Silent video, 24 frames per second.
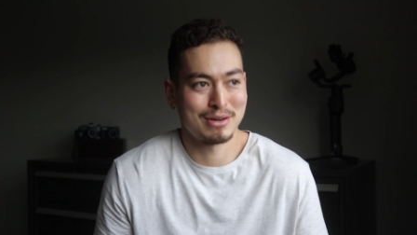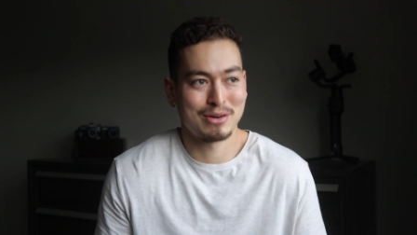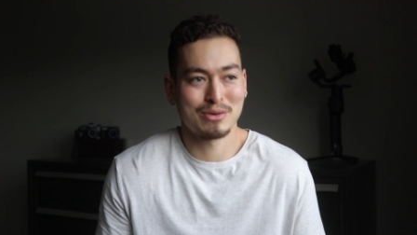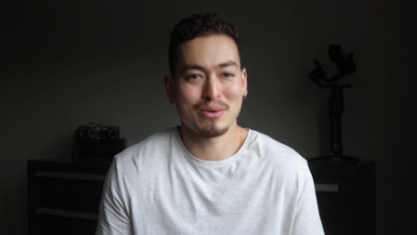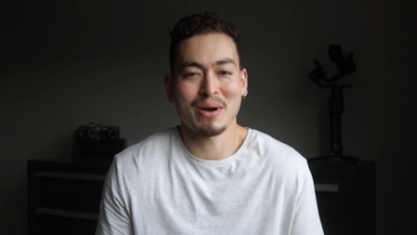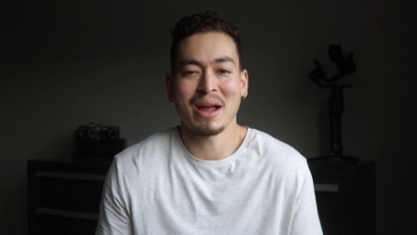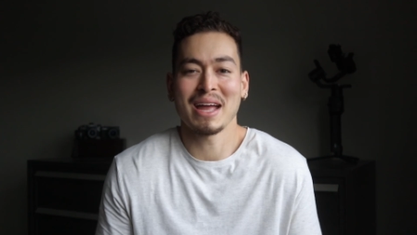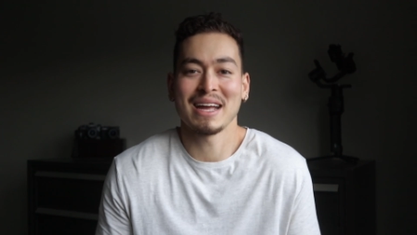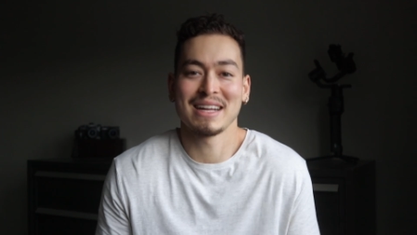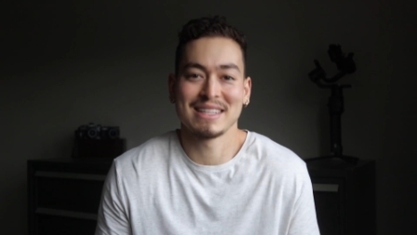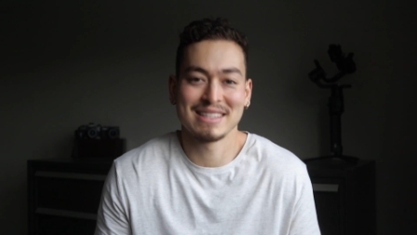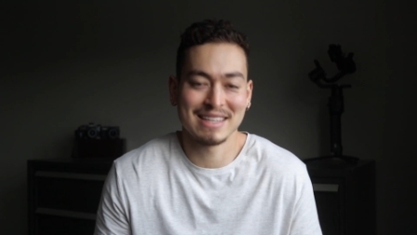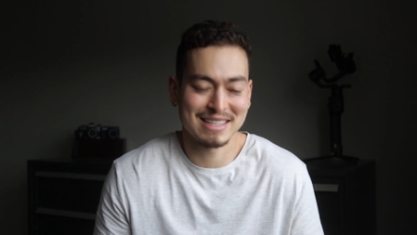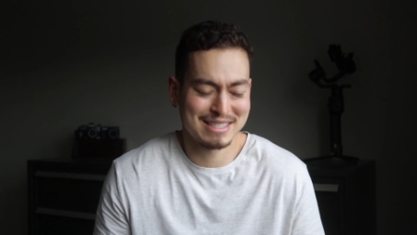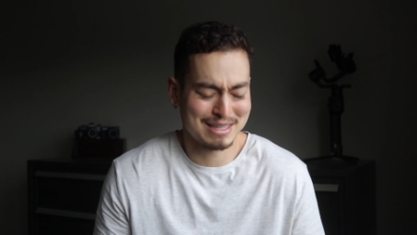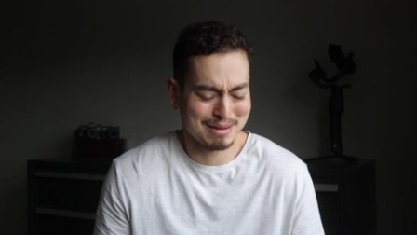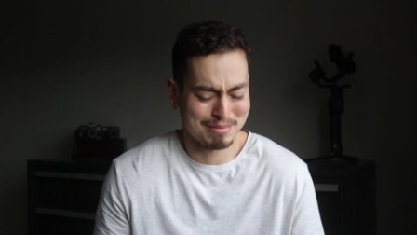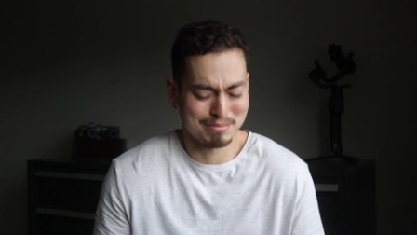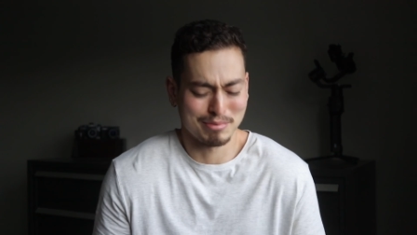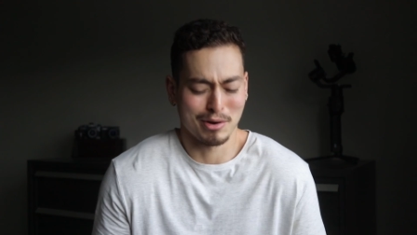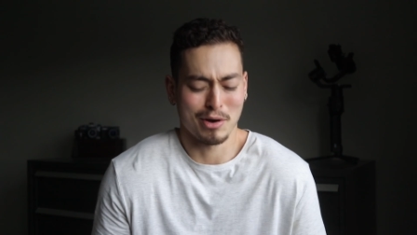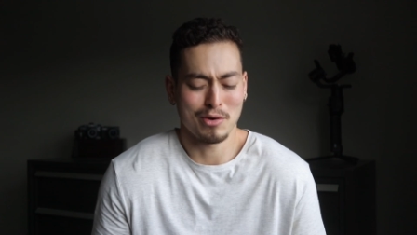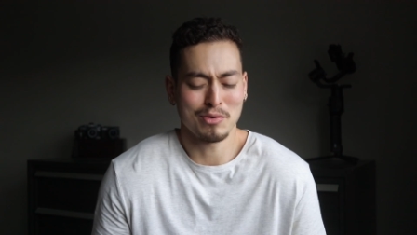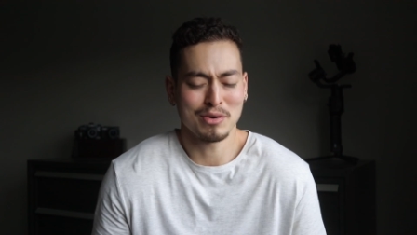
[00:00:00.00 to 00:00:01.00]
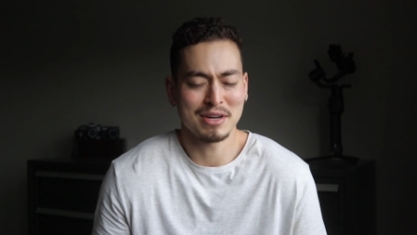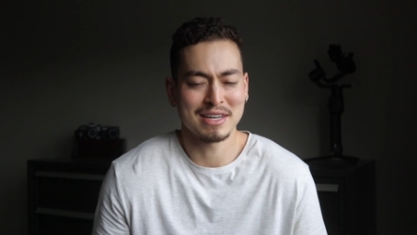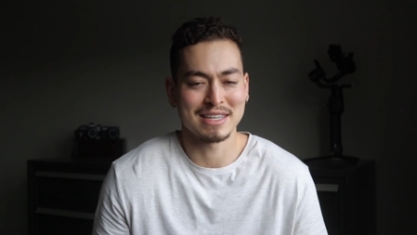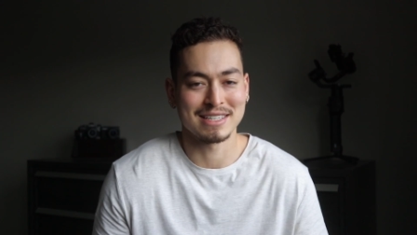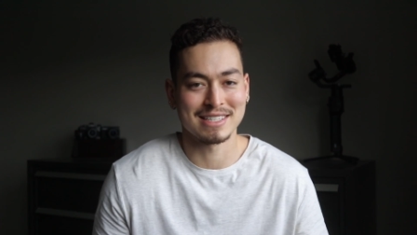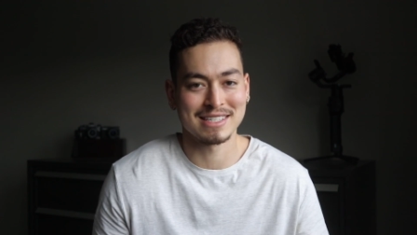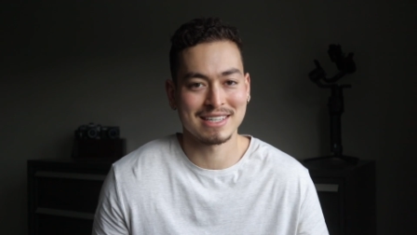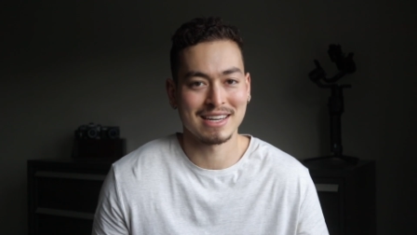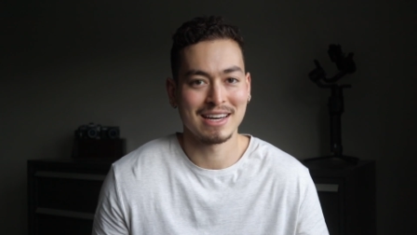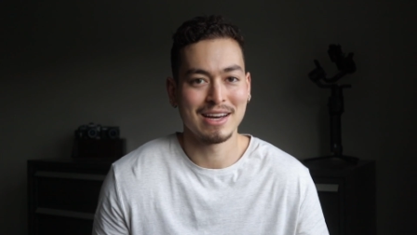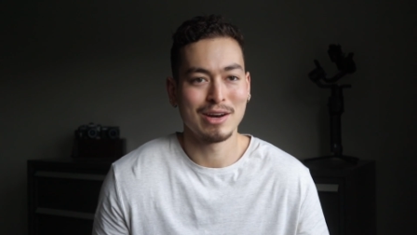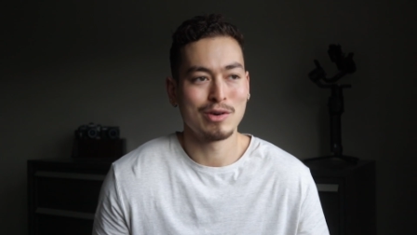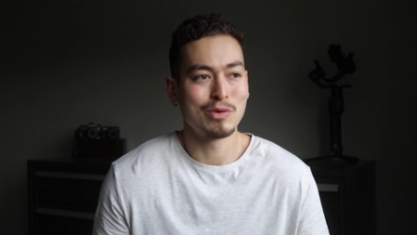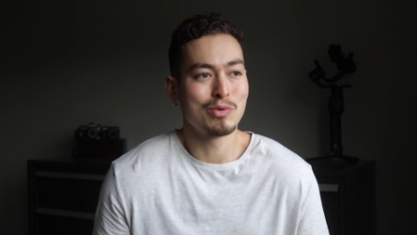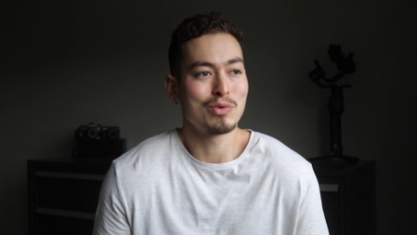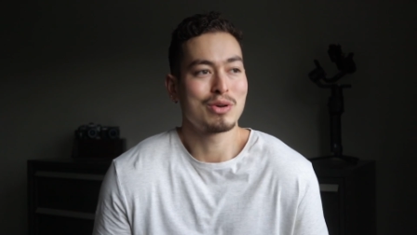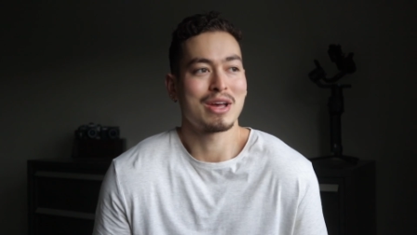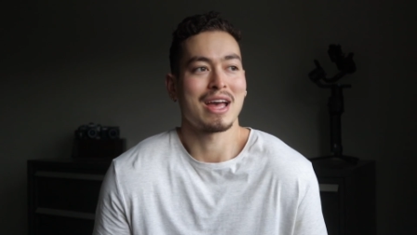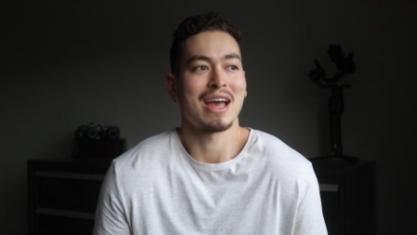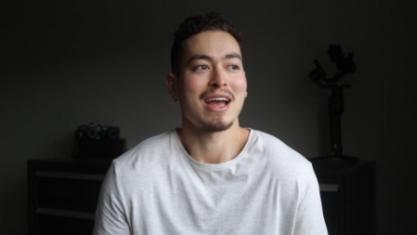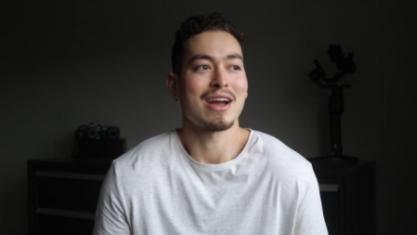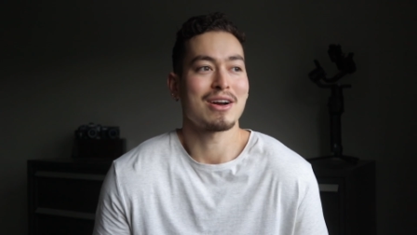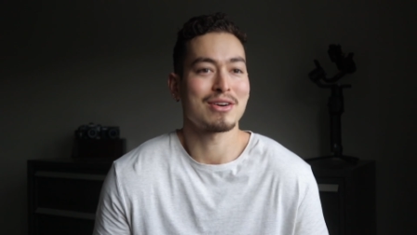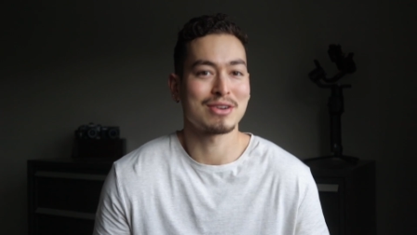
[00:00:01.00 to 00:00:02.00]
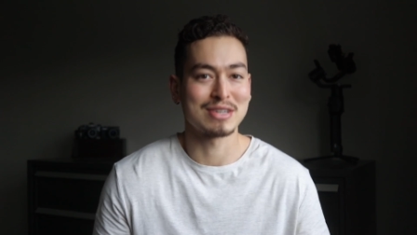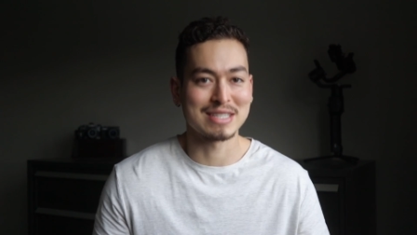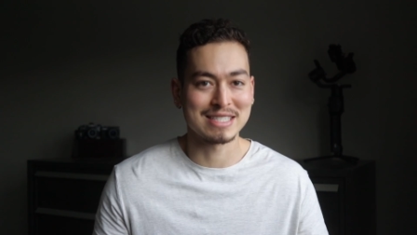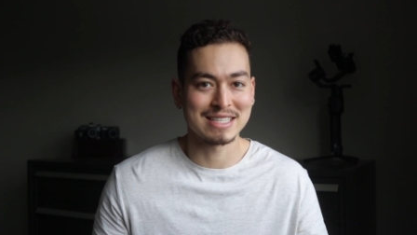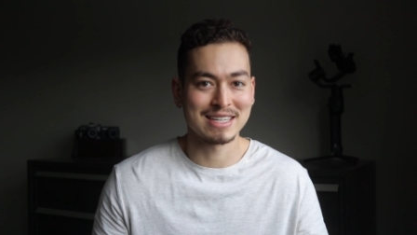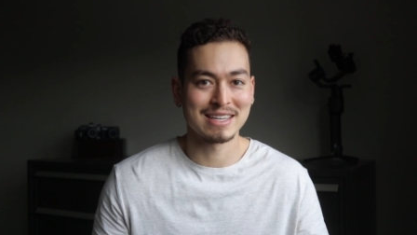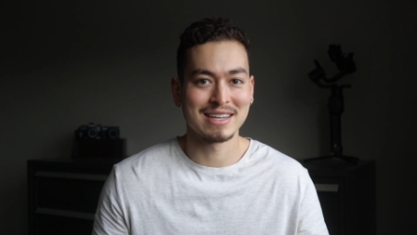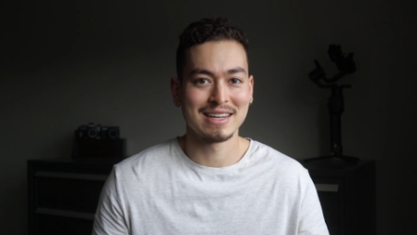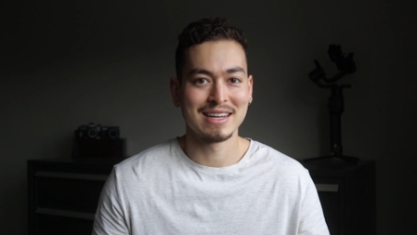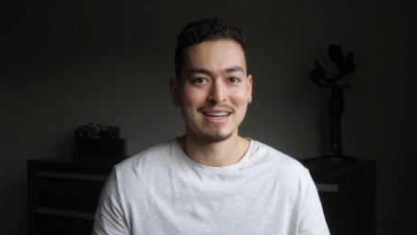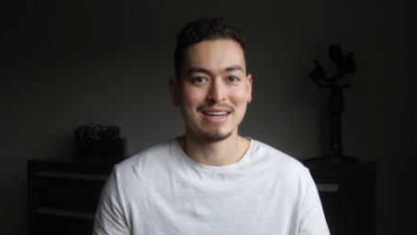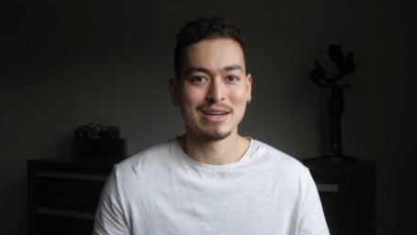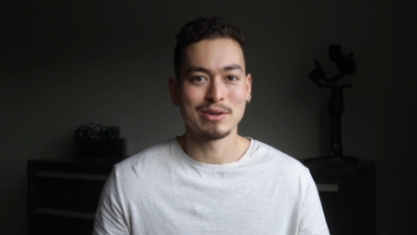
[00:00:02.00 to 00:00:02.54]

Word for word: Great. It's a bonus. Who cares?